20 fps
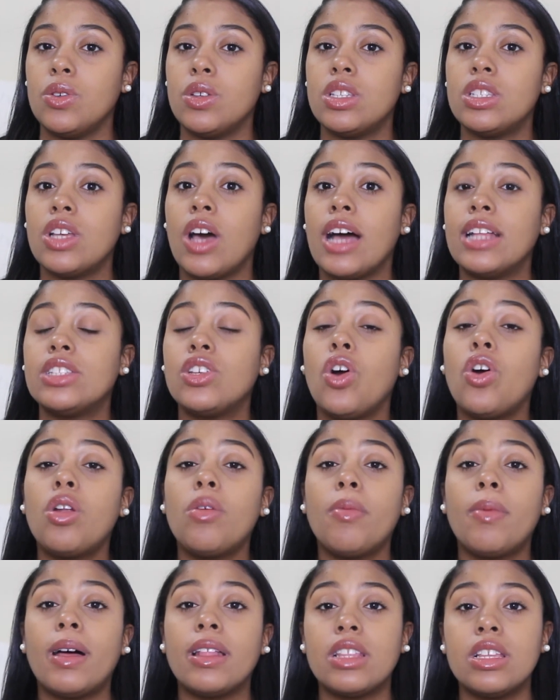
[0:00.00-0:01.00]
So I told
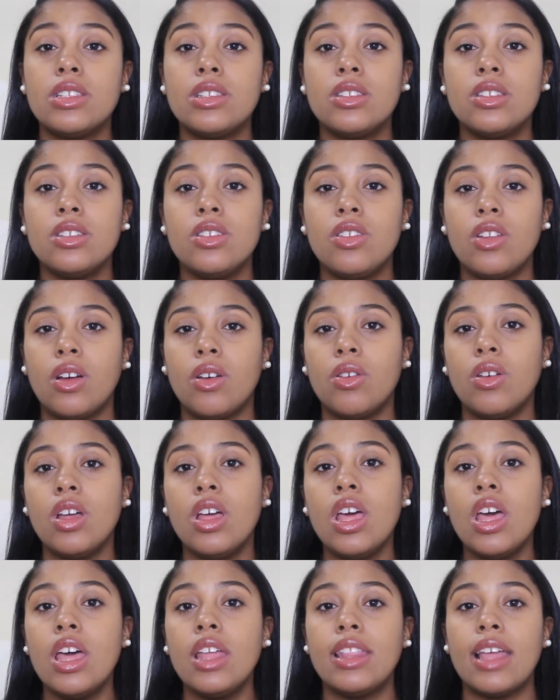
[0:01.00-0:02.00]
them about this, you know,
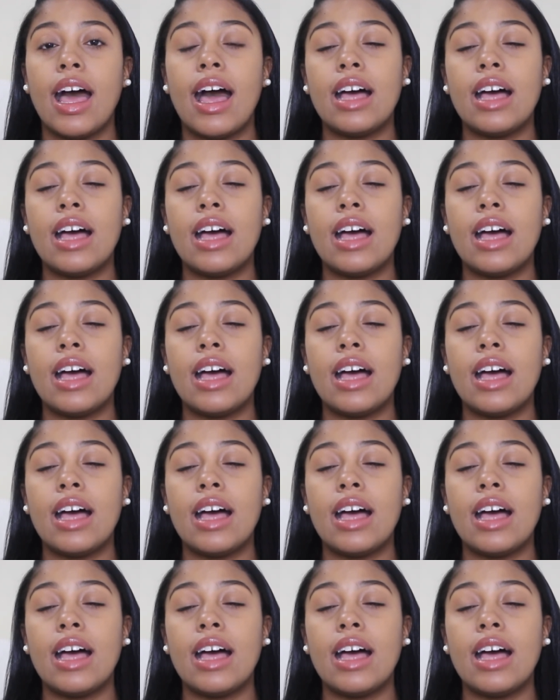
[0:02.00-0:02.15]
the